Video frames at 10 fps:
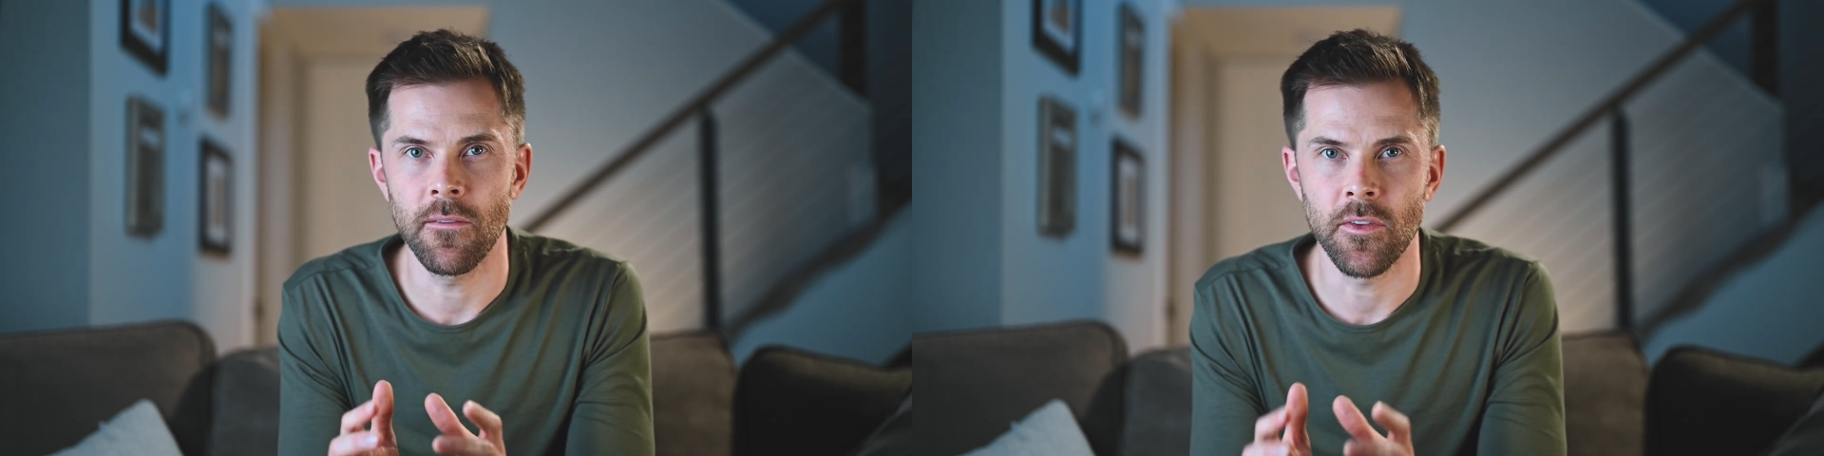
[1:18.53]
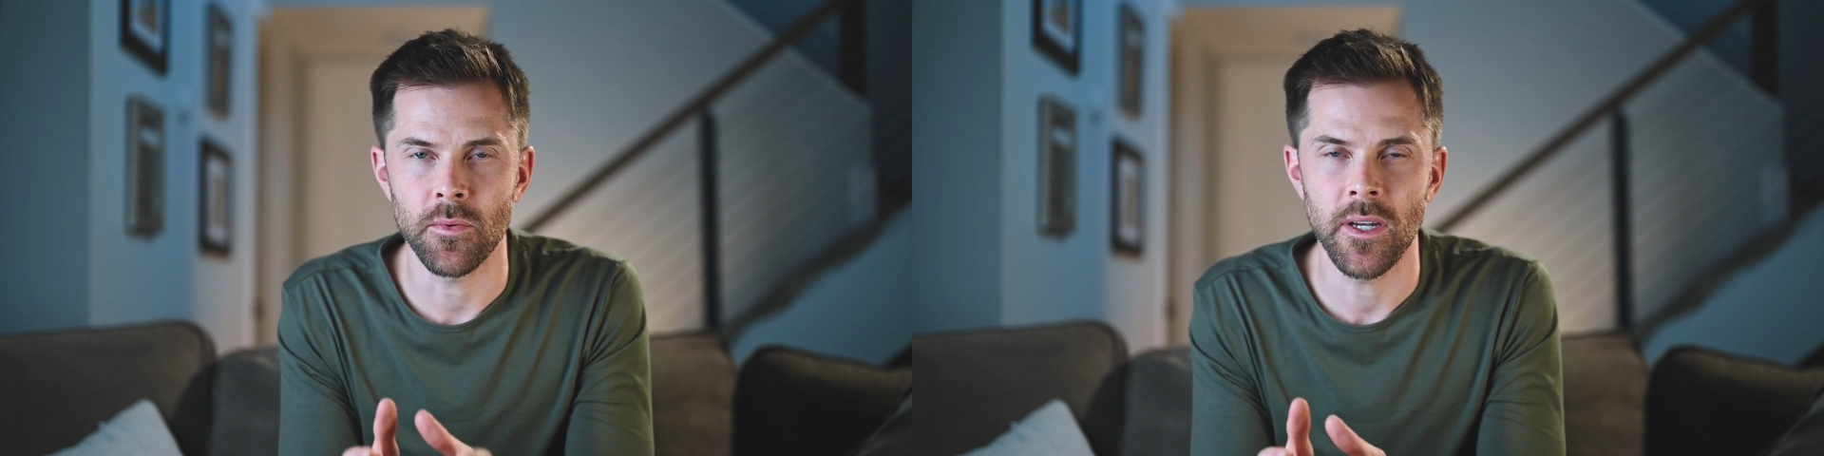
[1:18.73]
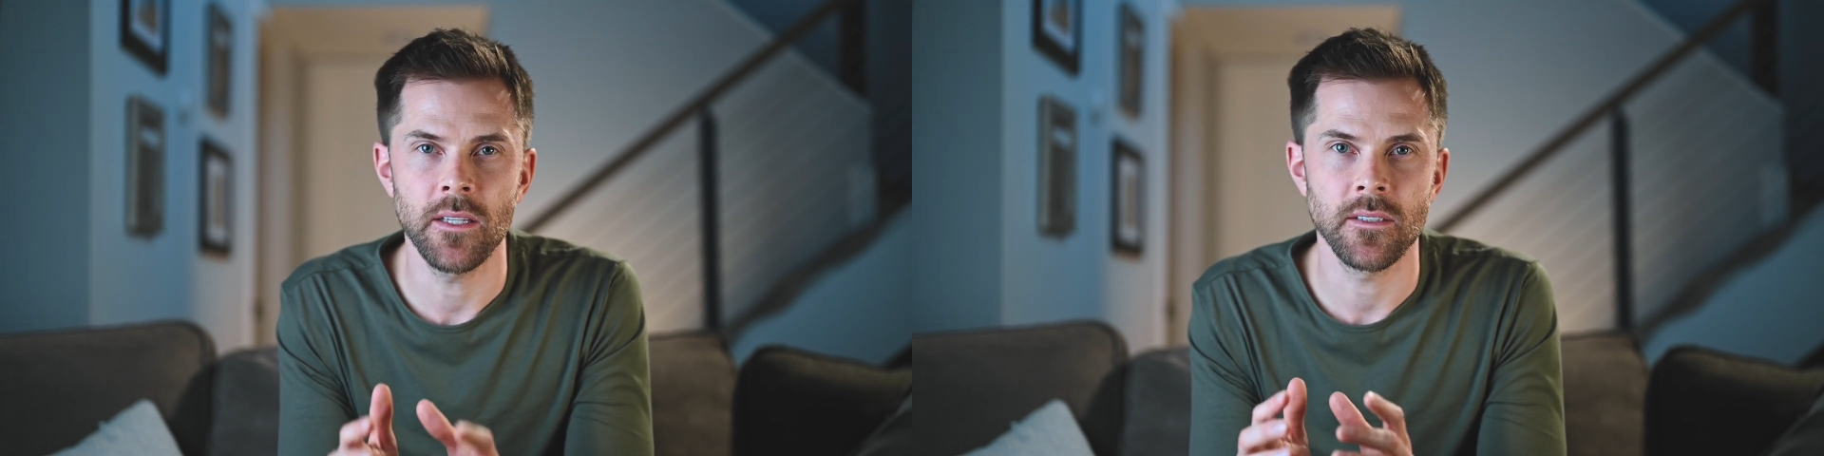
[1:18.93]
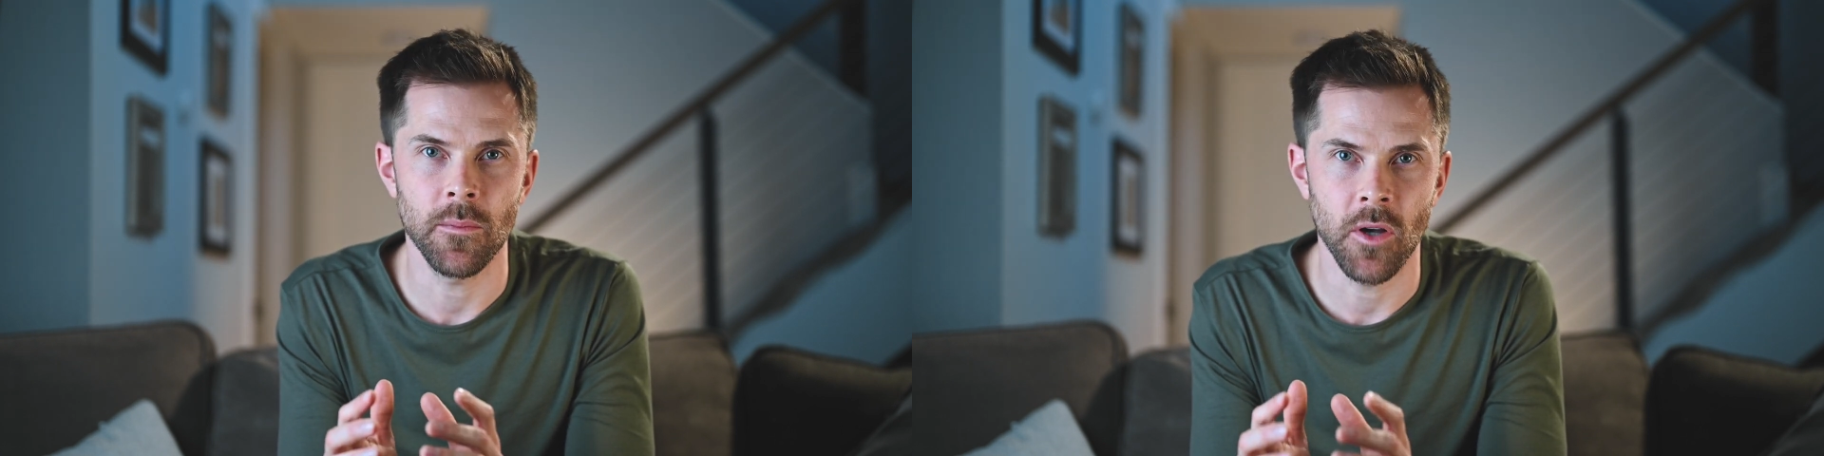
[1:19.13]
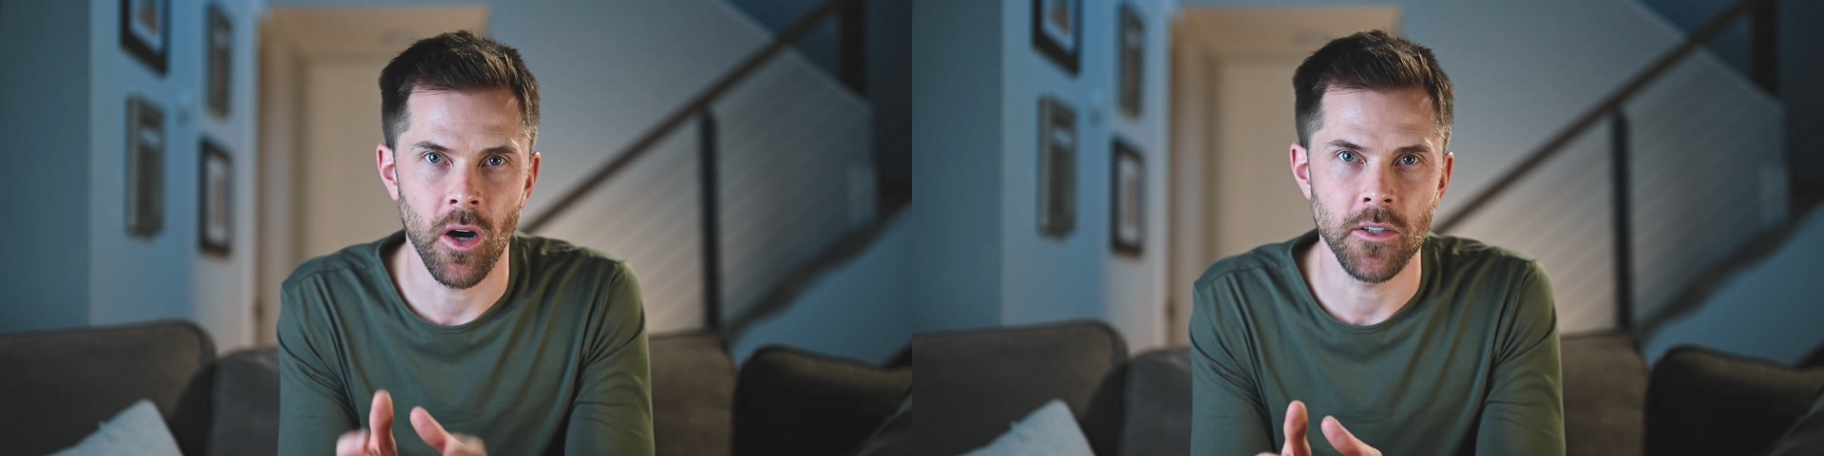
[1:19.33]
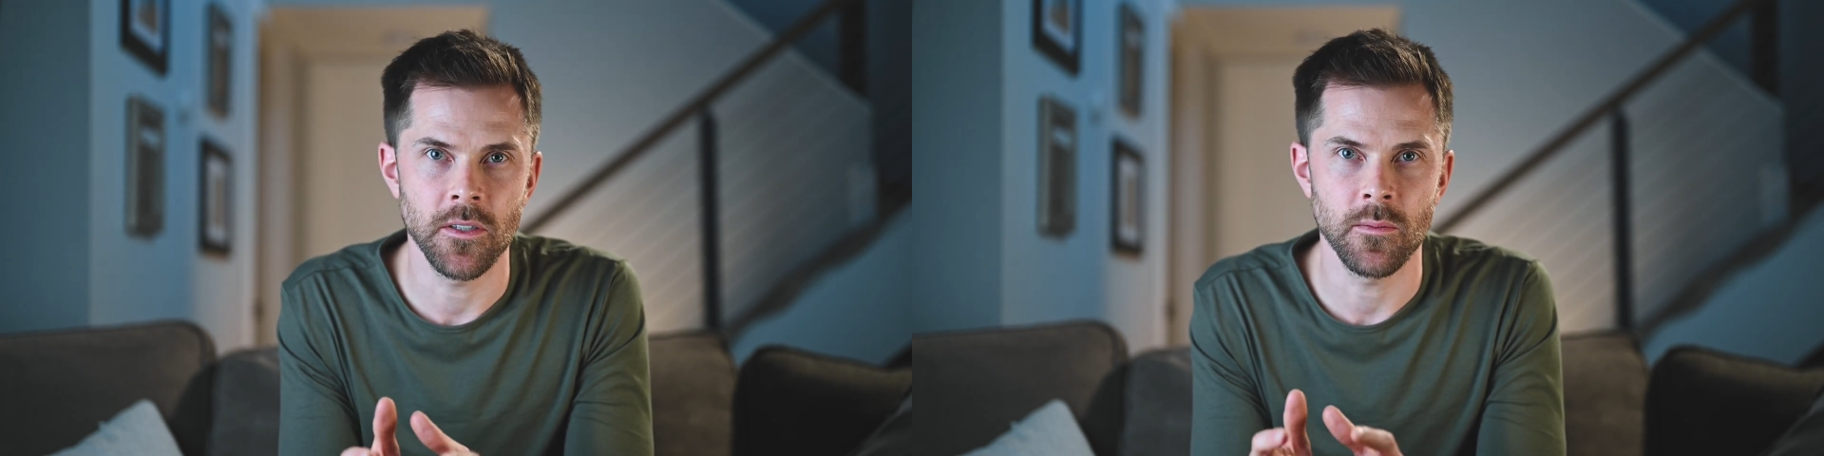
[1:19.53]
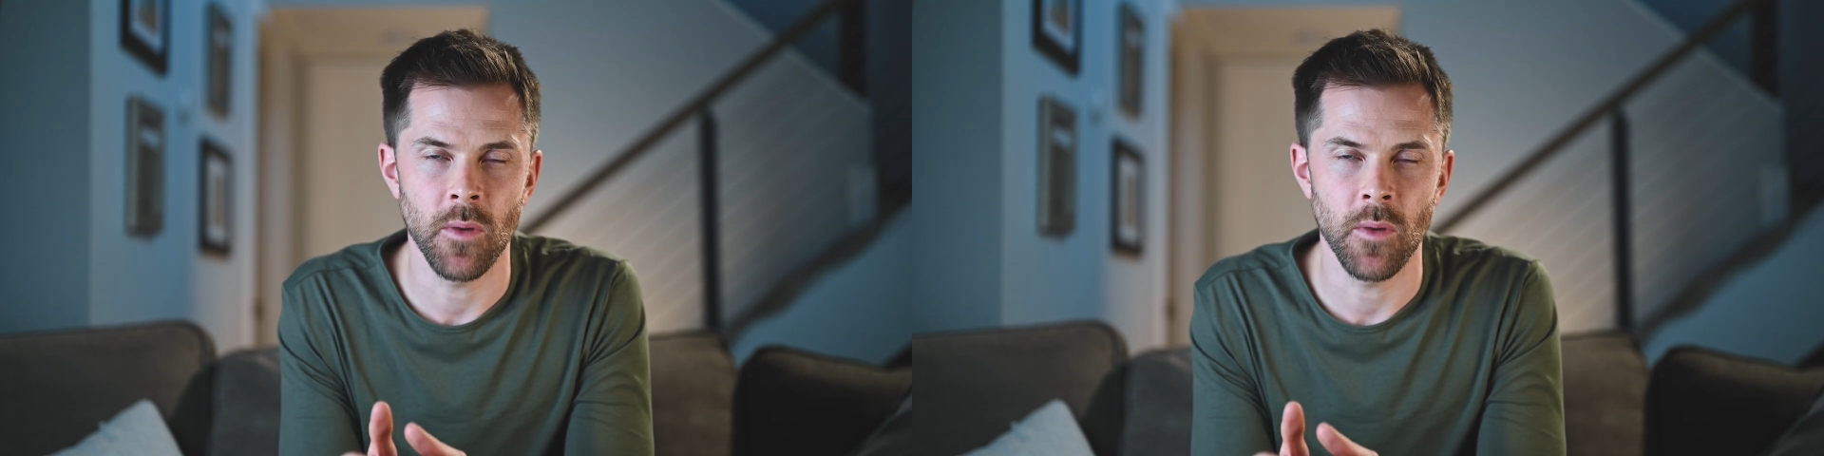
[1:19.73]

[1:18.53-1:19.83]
three subconscious